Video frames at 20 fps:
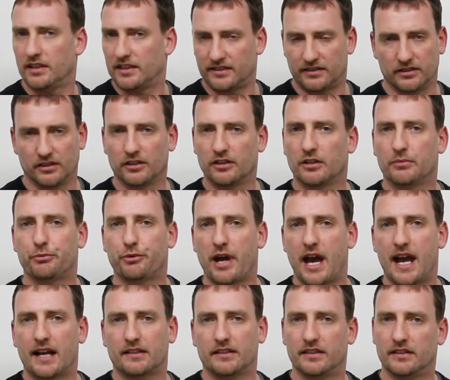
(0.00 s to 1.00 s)
It's still good
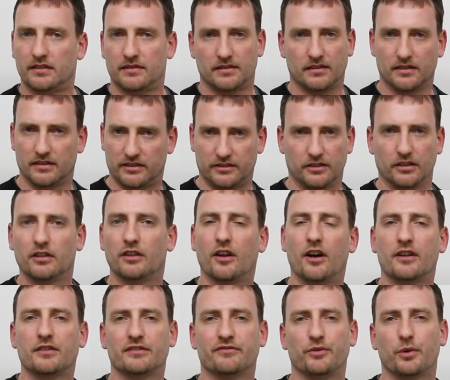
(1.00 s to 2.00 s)
practice, still
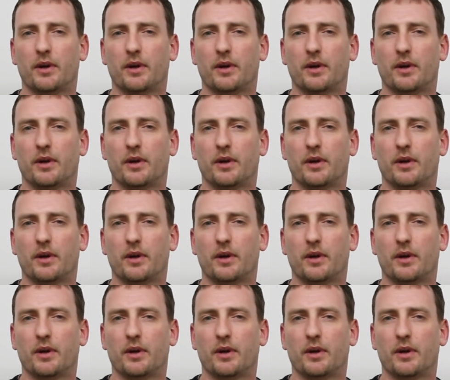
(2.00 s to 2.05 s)
lots of